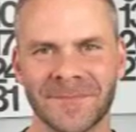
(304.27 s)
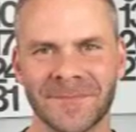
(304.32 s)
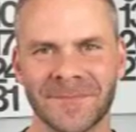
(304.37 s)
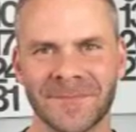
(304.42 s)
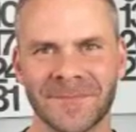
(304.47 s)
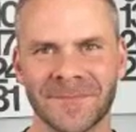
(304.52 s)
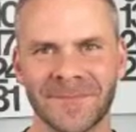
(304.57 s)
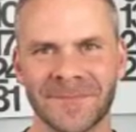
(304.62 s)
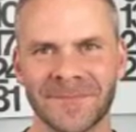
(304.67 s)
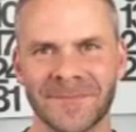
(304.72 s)

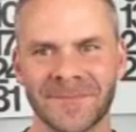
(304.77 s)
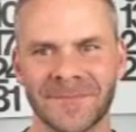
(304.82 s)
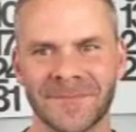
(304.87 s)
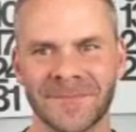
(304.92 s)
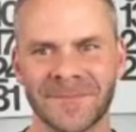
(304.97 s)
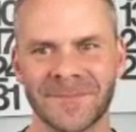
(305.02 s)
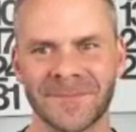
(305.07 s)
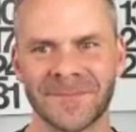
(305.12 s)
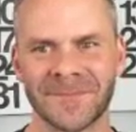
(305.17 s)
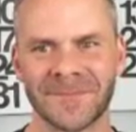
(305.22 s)

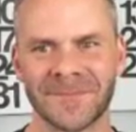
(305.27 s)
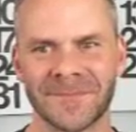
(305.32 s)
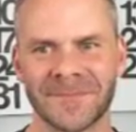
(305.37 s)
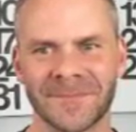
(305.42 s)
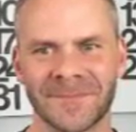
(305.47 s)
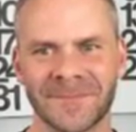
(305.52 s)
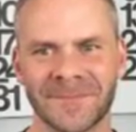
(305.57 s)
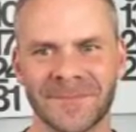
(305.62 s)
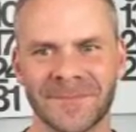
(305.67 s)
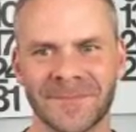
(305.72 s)

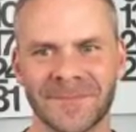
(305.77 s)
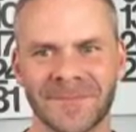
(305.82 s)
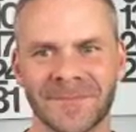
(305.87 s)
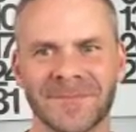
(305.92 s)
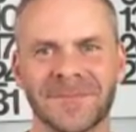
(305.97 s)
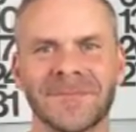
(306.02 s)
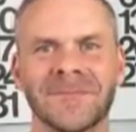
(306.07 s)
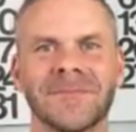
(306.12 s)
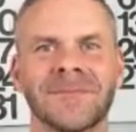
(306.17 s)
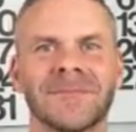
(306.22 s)

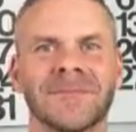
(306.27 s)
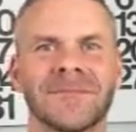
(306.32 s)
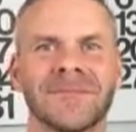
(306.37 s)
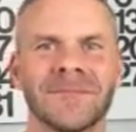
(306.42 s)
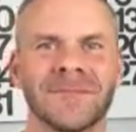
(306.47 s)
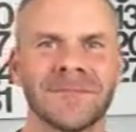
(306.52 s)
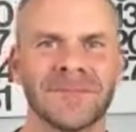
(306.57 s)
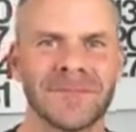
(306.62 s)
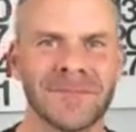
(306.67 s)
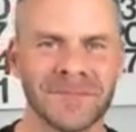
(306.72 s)

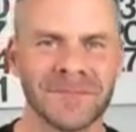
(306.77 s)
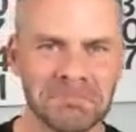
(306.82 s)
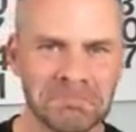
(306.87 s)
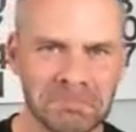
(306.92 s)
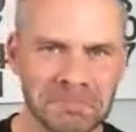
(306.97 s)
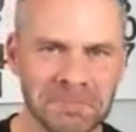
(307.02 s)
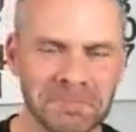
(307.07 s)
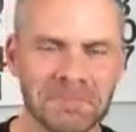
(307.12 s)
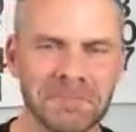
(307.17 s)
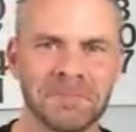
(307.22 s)

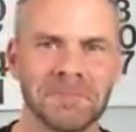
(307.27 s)
(not speaking)